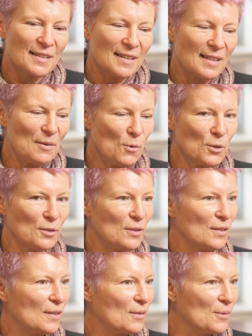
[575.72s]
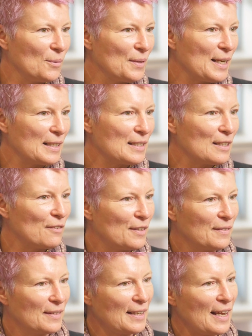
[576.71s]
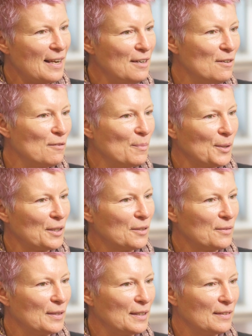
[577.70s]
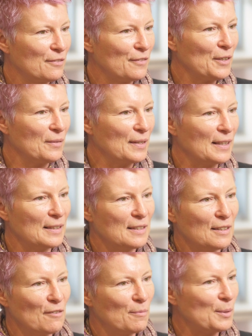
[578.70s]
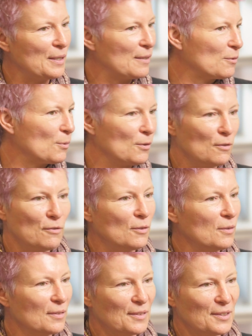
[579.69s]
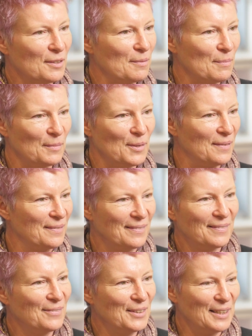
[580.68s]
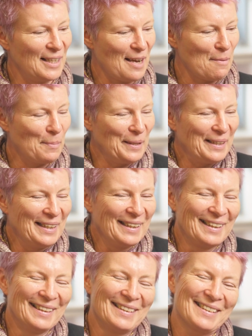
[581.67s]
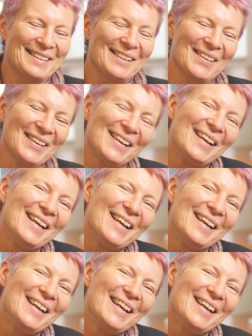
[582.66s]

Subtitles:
it wasn't all negative. The end of my career felt negative, but now it's wonderful because I'm really happy. So